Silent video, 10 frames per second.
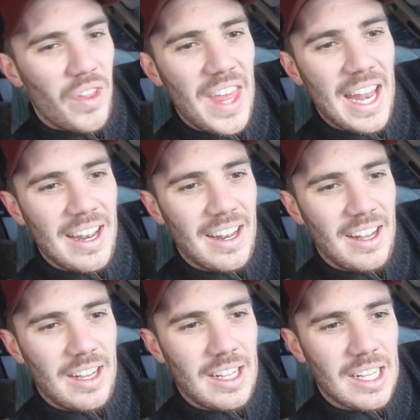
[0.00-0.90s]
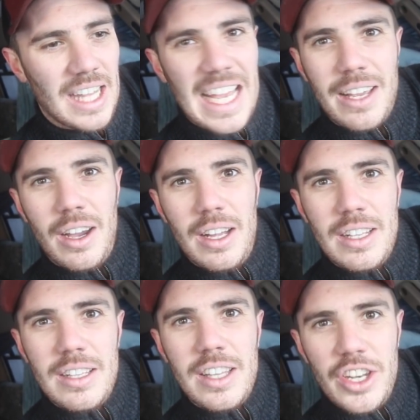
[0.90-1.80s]
than like
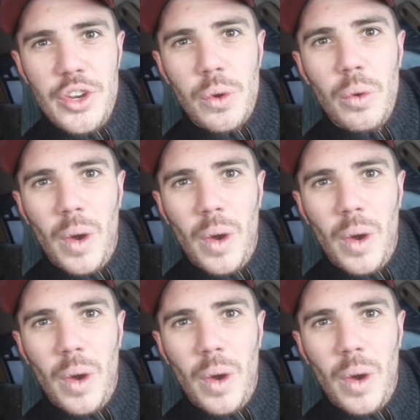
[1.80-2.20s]
the newer